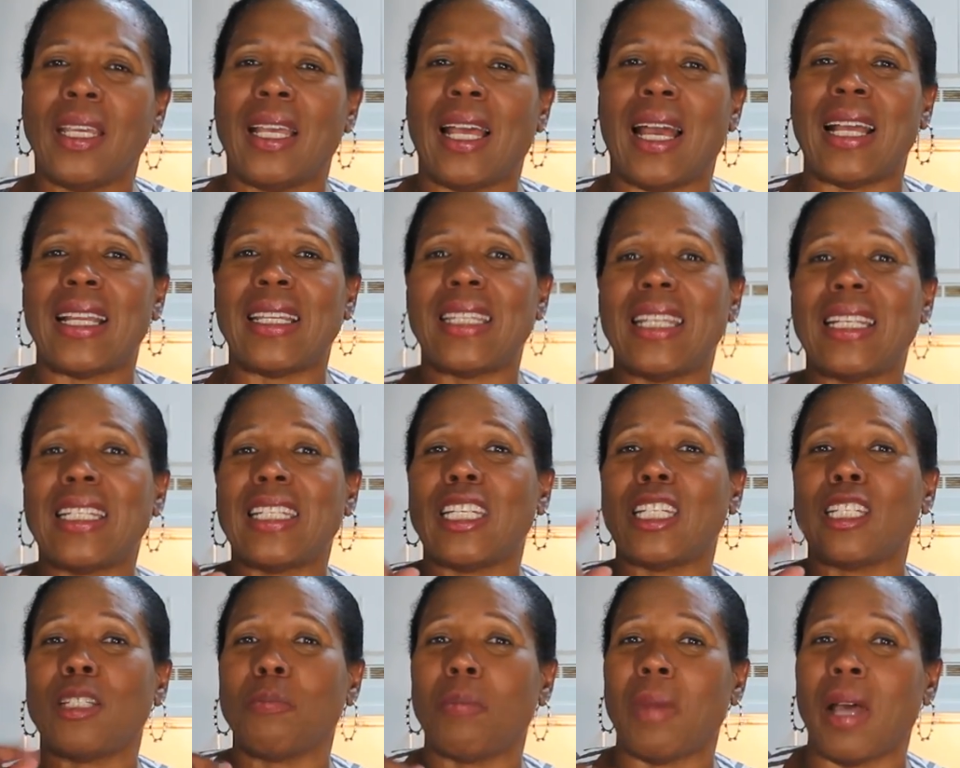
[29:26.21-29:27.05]
And this
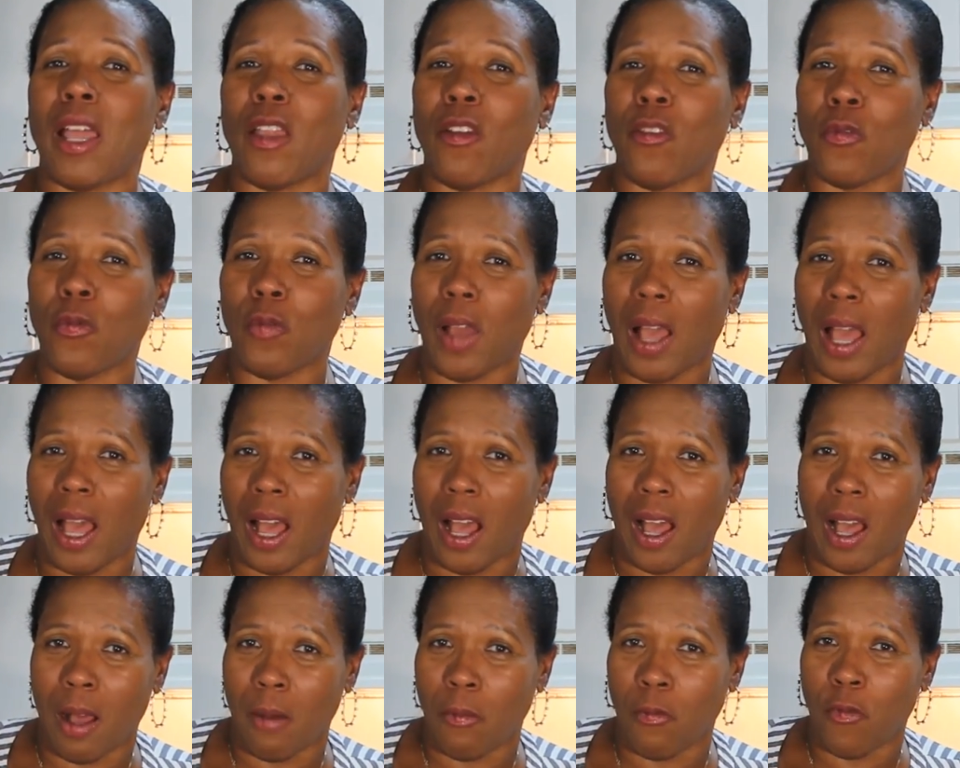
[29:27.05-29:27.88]
is my
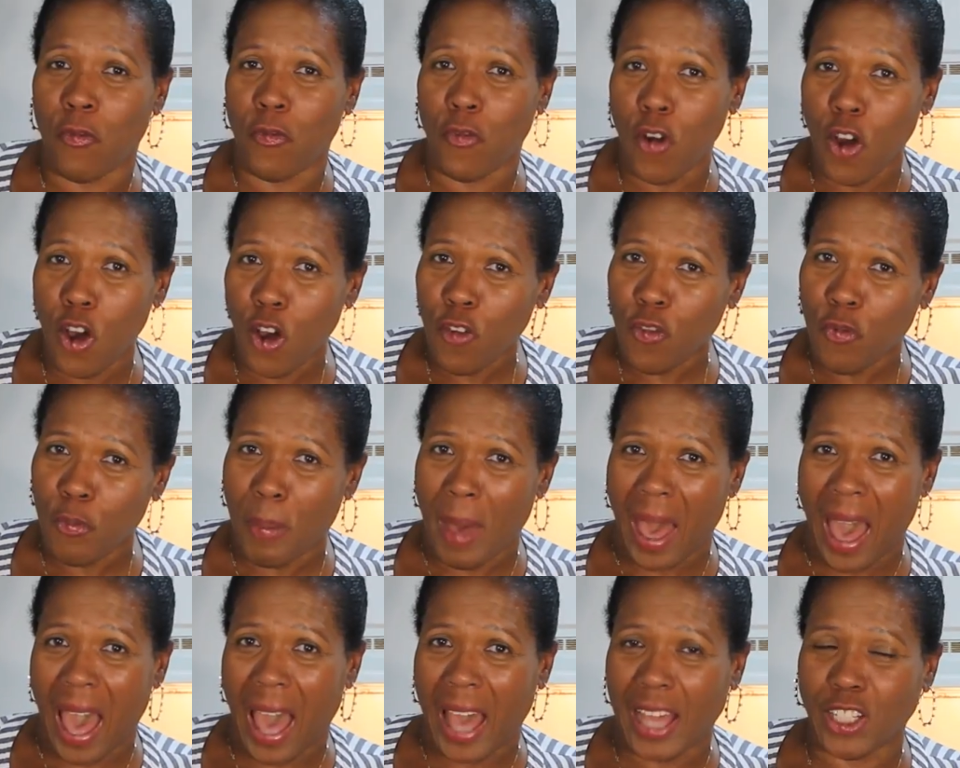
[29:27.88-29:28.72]
um, fourth
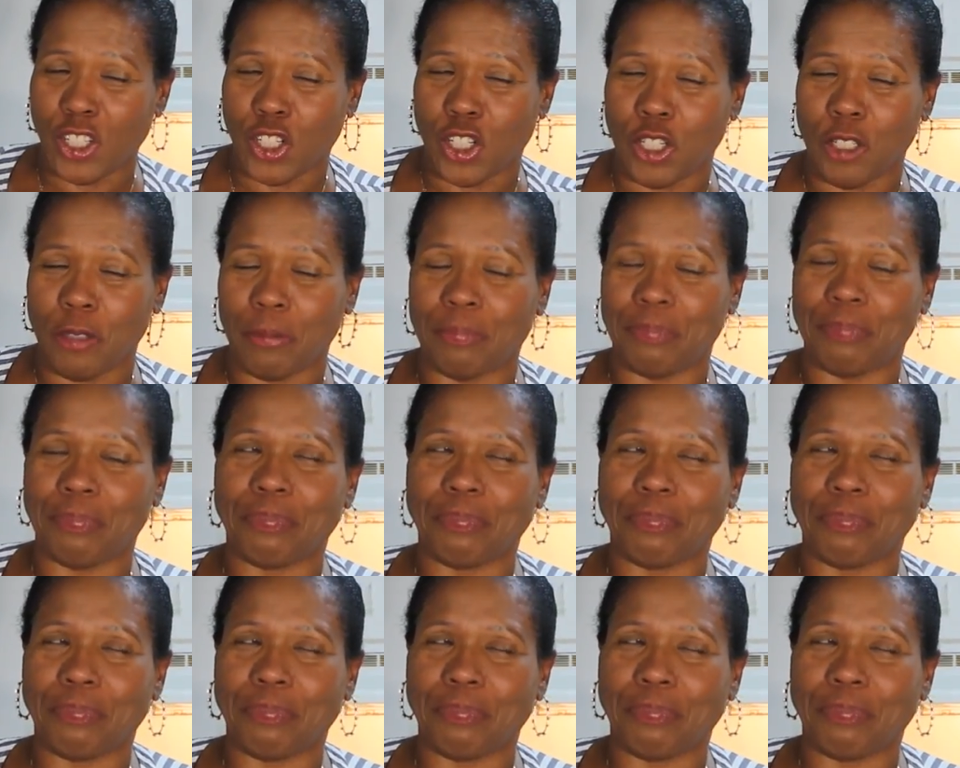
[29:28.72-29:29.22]
batch.